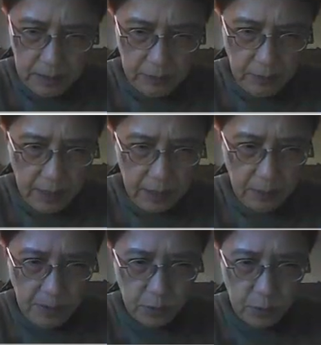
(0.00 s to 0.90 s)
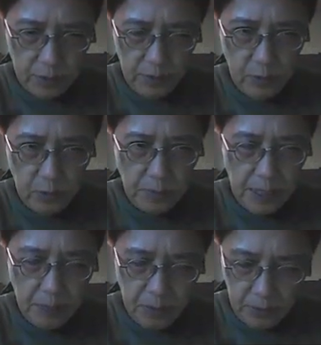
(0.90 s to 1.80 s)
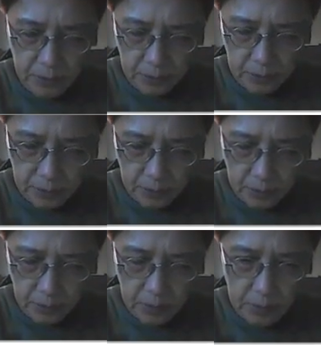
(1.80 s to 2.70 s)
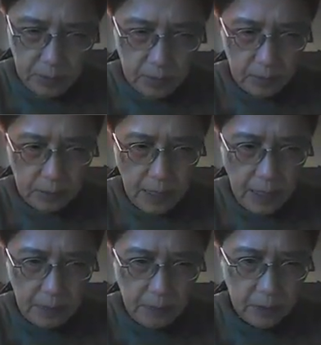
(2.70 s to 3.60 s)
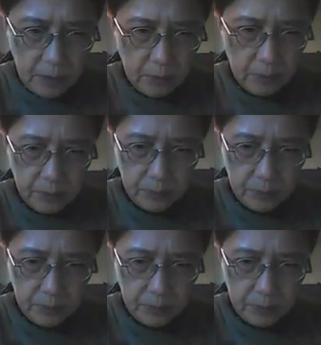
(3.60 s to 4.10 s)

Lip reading: divided by 24 payments times